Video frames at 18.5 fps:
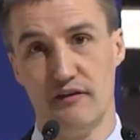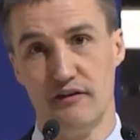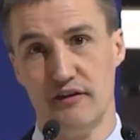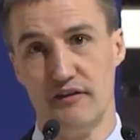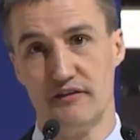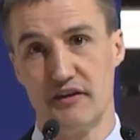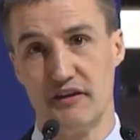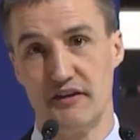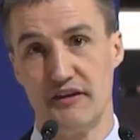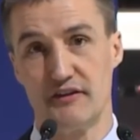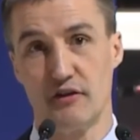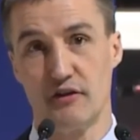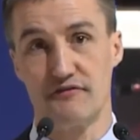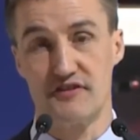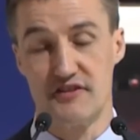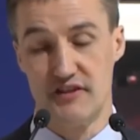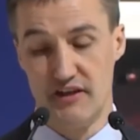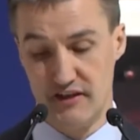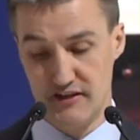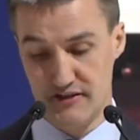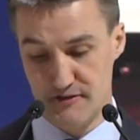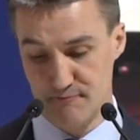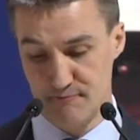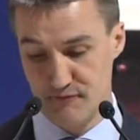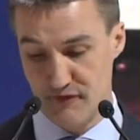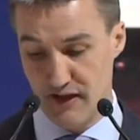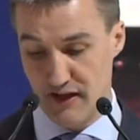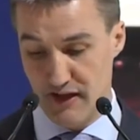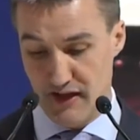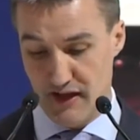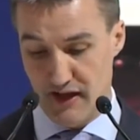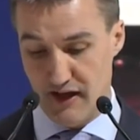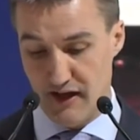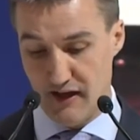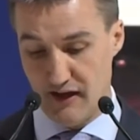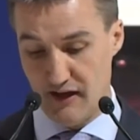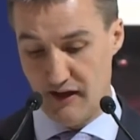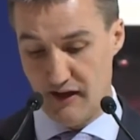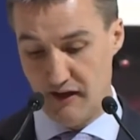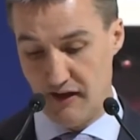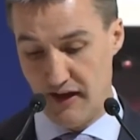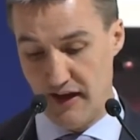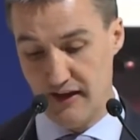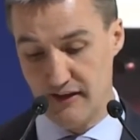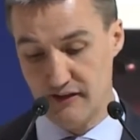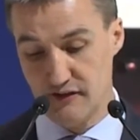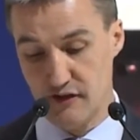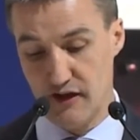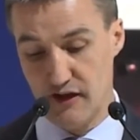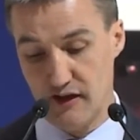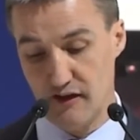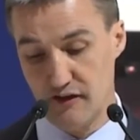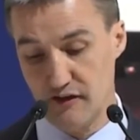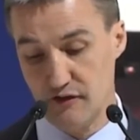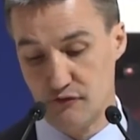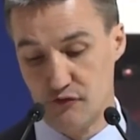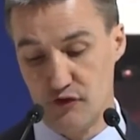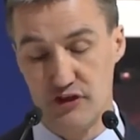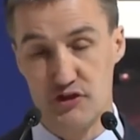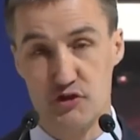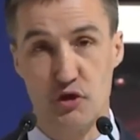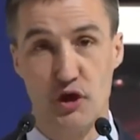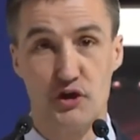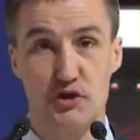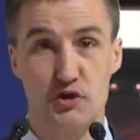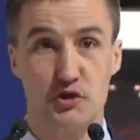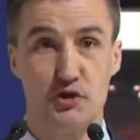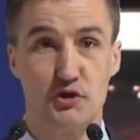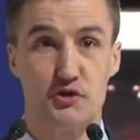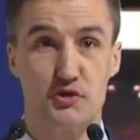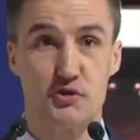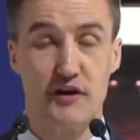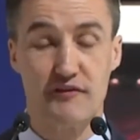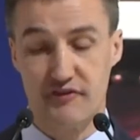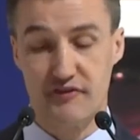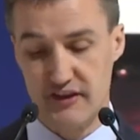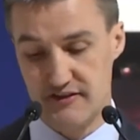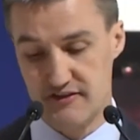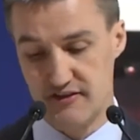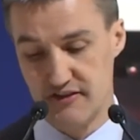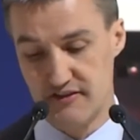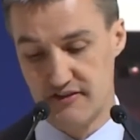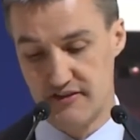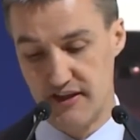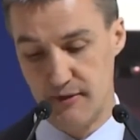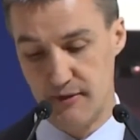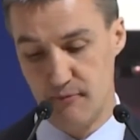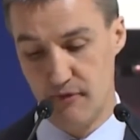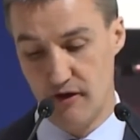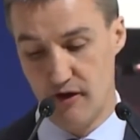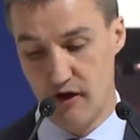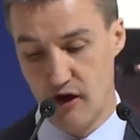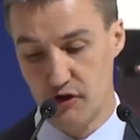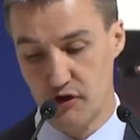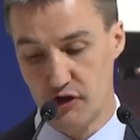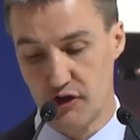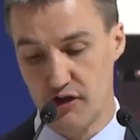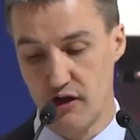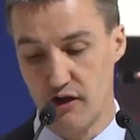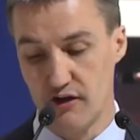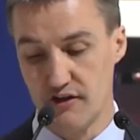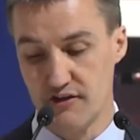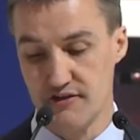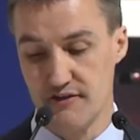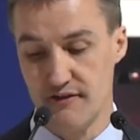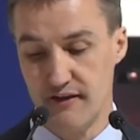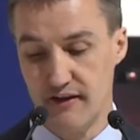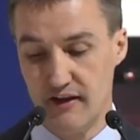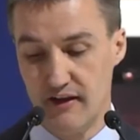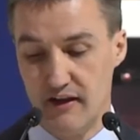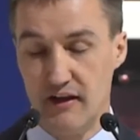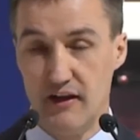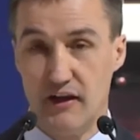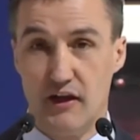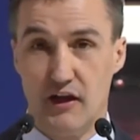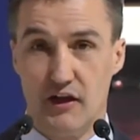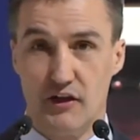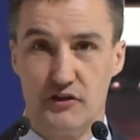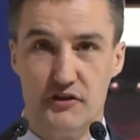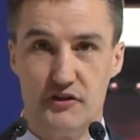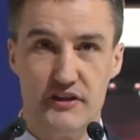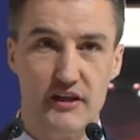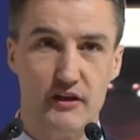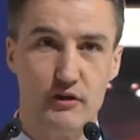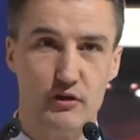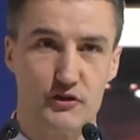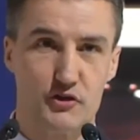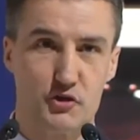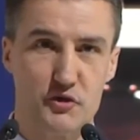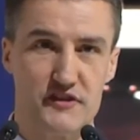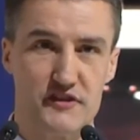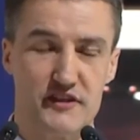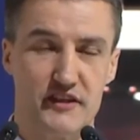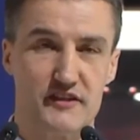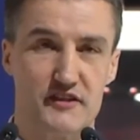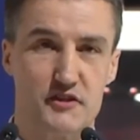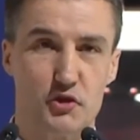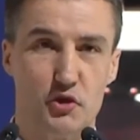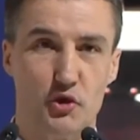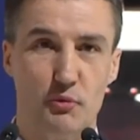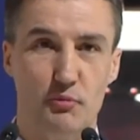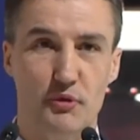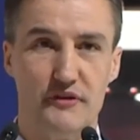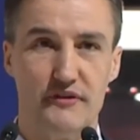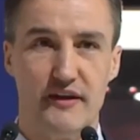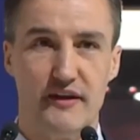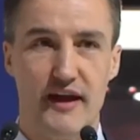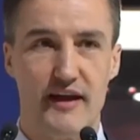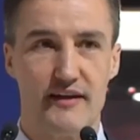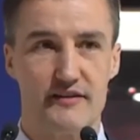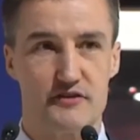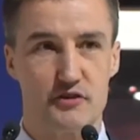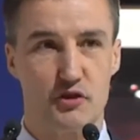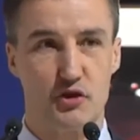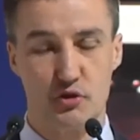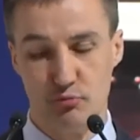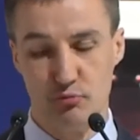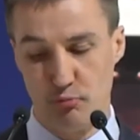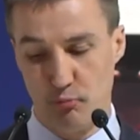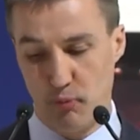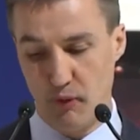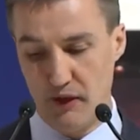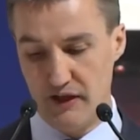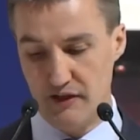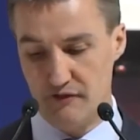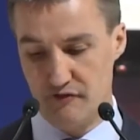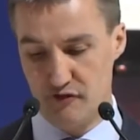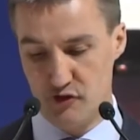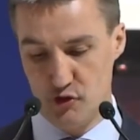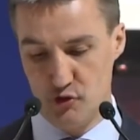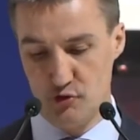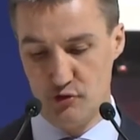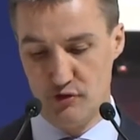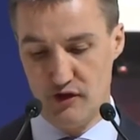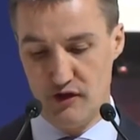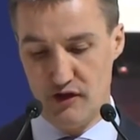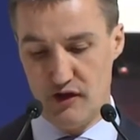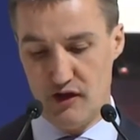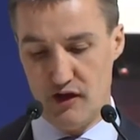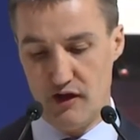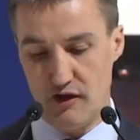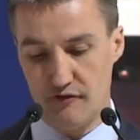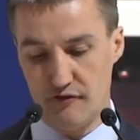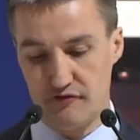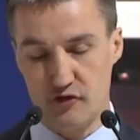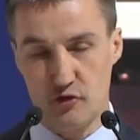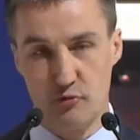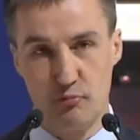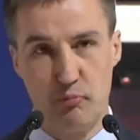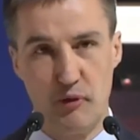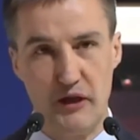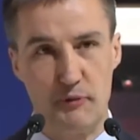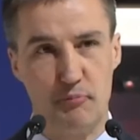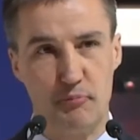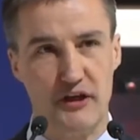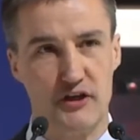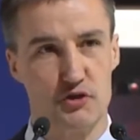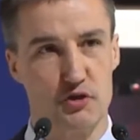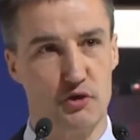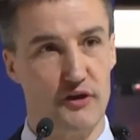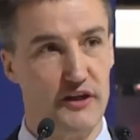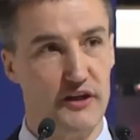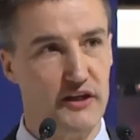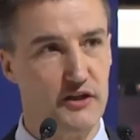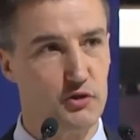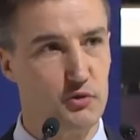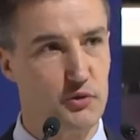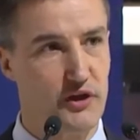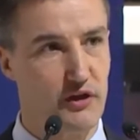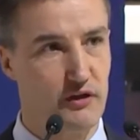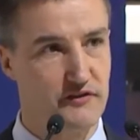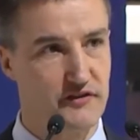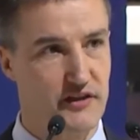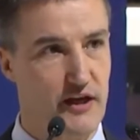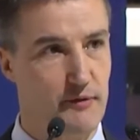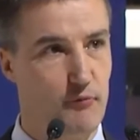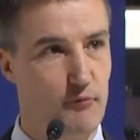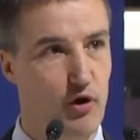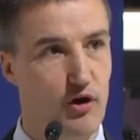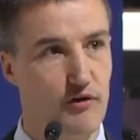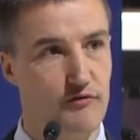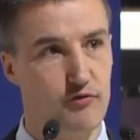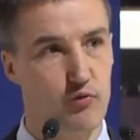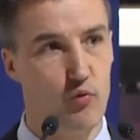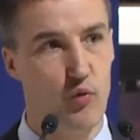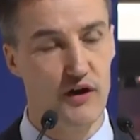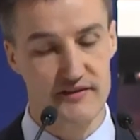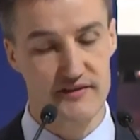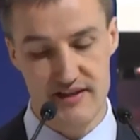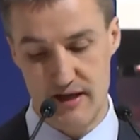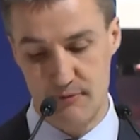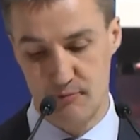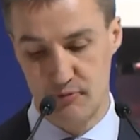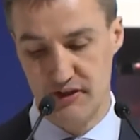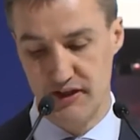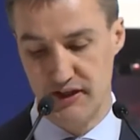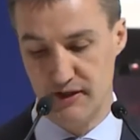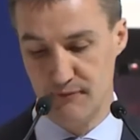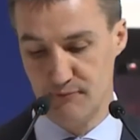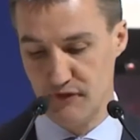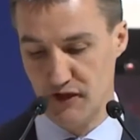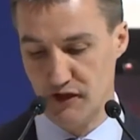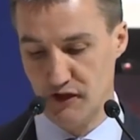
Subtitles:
Internet of Things, and infrastructure, traffic system, other cars, the Eagle 360 Urban has a complete view of complete picture in real time of what's happening